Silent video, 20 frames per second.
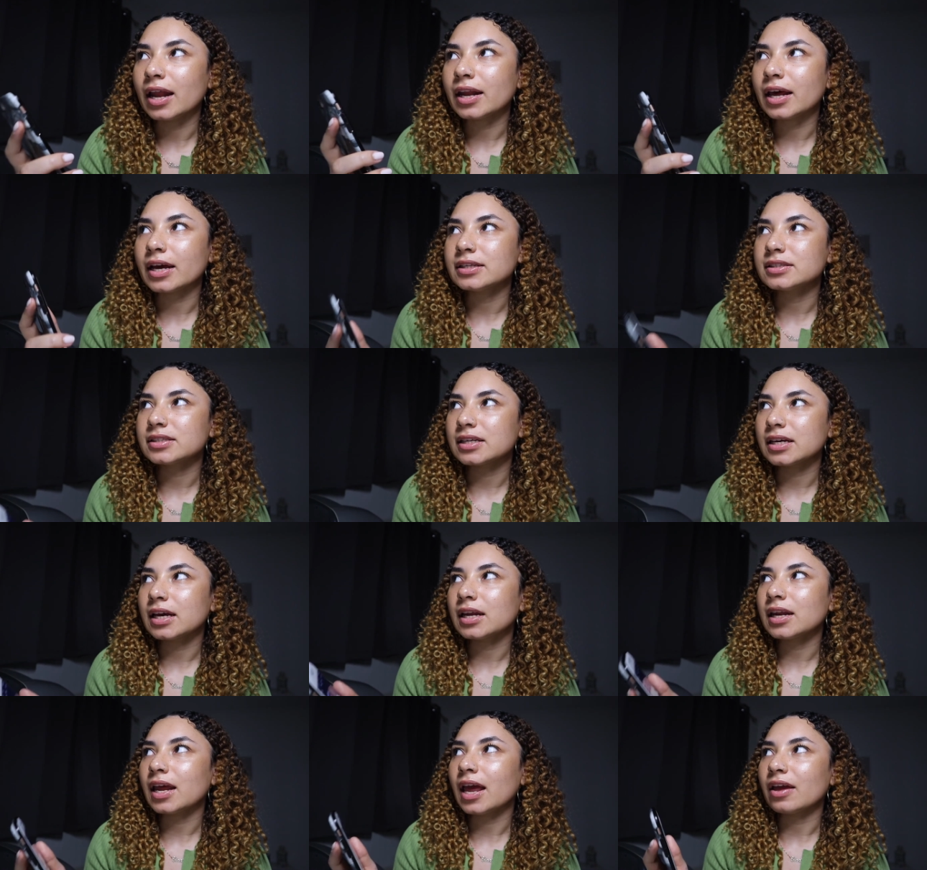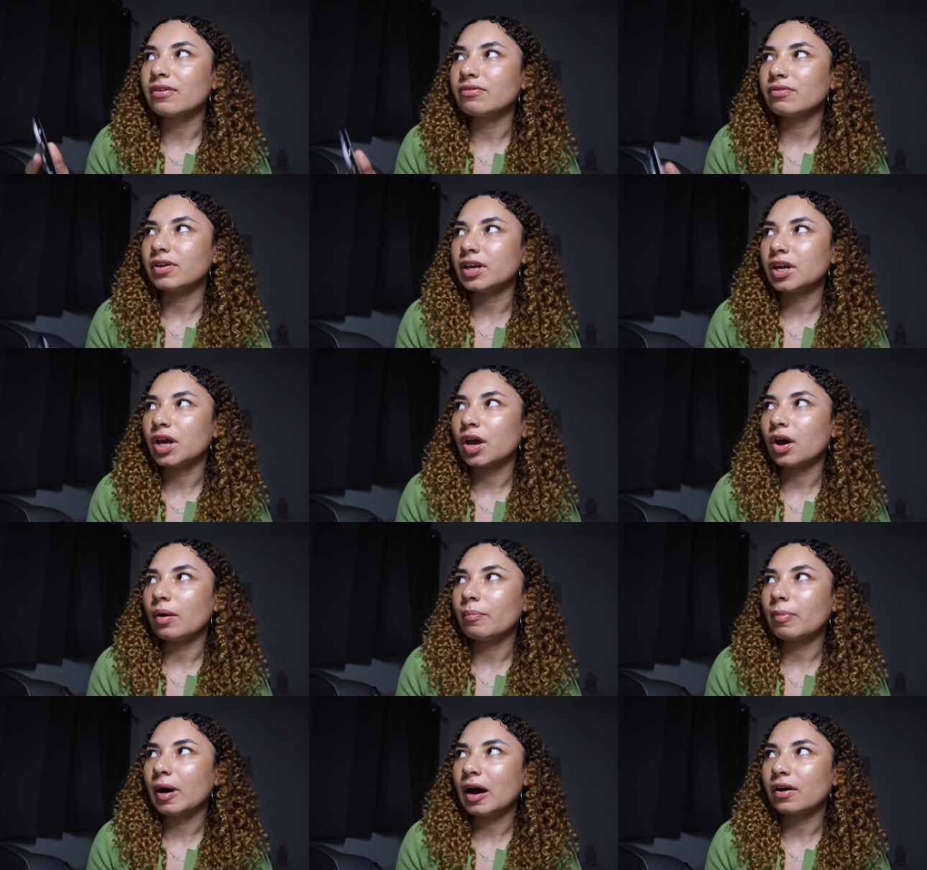And I did a
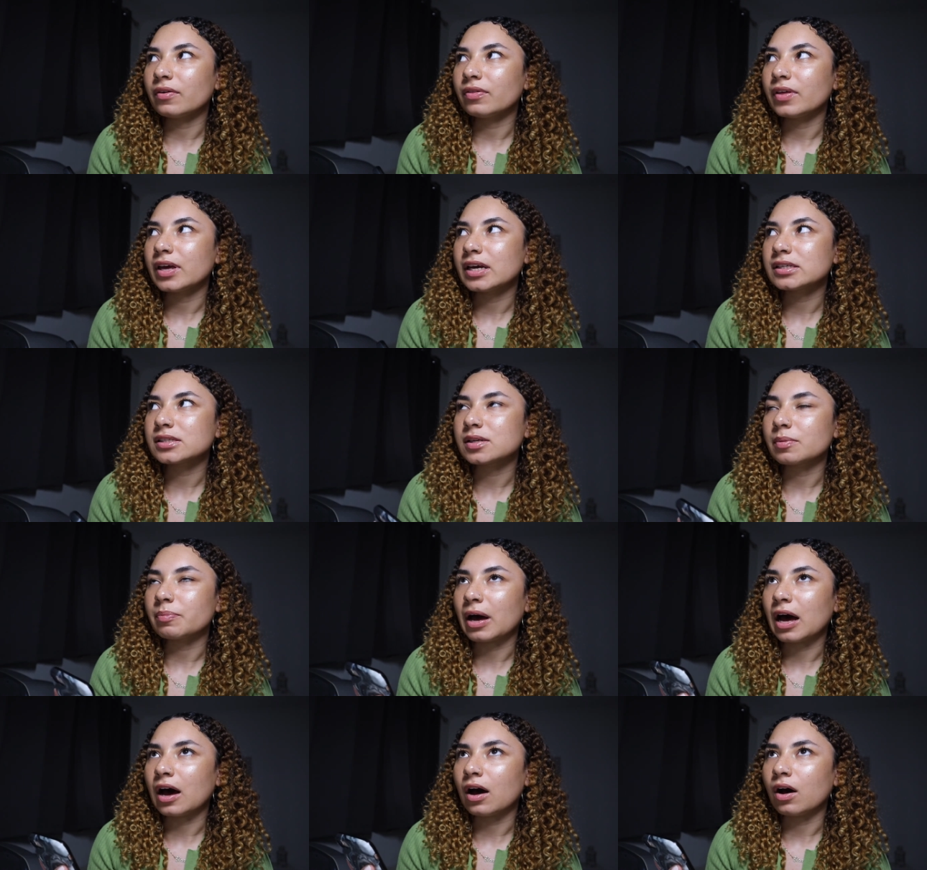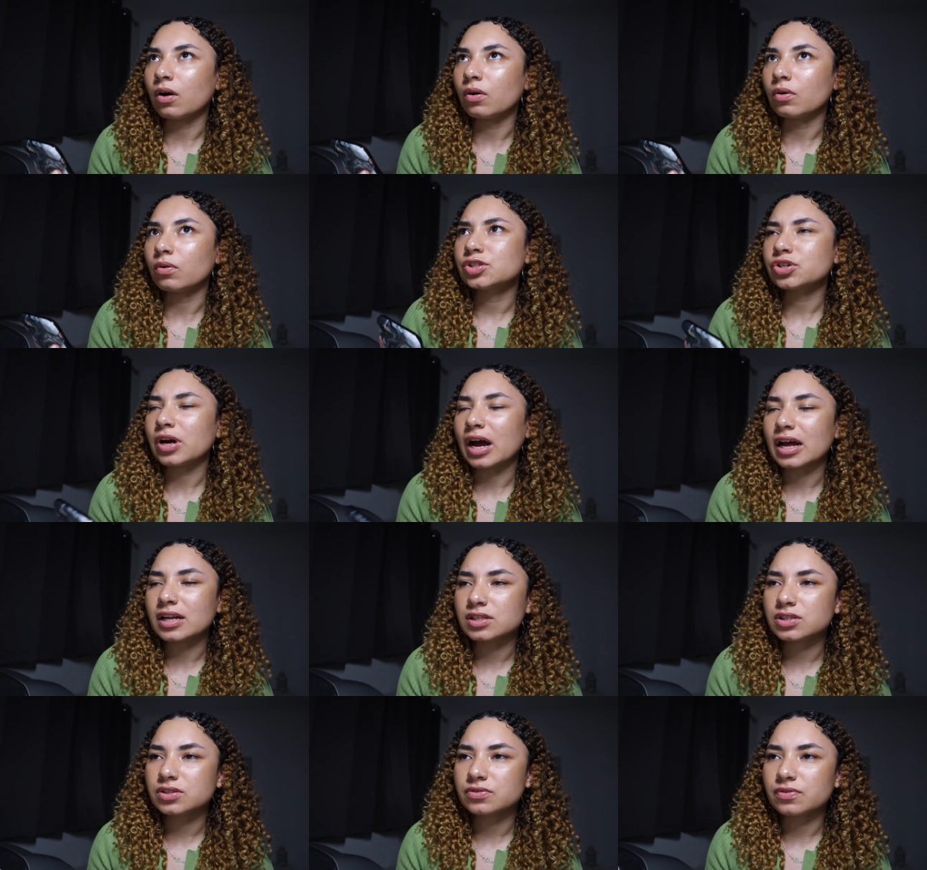video about this about
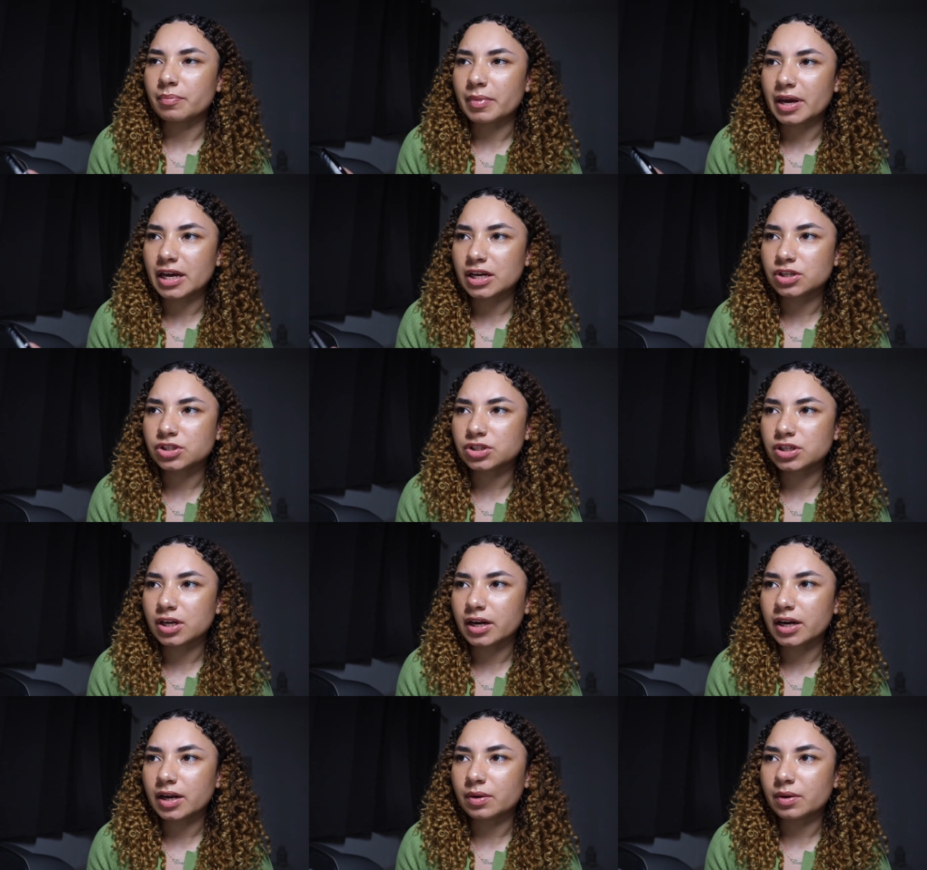transformation.